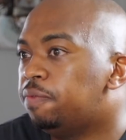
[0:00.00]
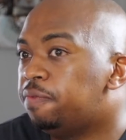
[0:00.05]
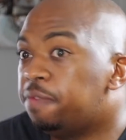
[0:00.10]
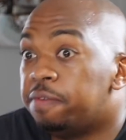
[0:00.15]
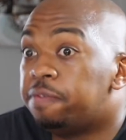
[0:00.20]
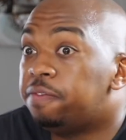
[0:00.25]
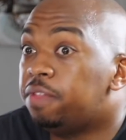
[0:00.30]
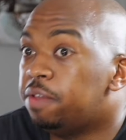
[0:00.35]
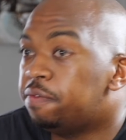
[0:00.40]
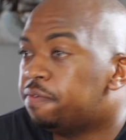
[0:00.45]

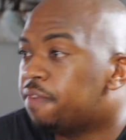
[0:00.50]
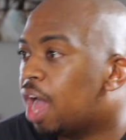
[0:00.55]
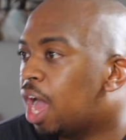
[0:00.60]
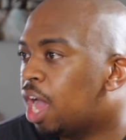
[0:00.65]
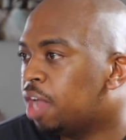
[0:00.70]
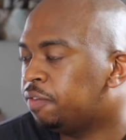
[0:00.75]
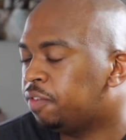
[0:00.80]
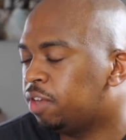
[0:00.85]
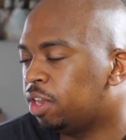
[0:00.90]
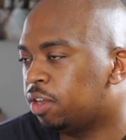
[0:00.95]

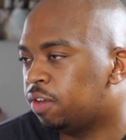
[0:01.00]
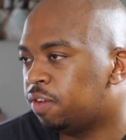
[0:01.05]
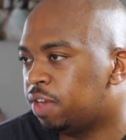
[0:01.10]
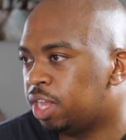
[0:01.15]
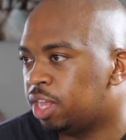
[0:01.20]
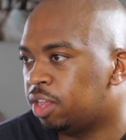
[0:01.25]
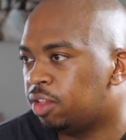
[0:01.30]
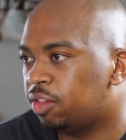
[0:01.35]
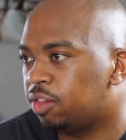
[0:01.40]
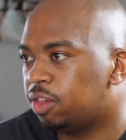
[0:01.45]
55
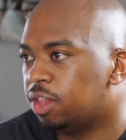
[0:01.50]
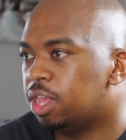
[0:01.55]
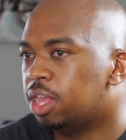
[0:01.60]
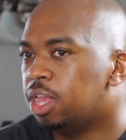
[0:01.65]
degrees,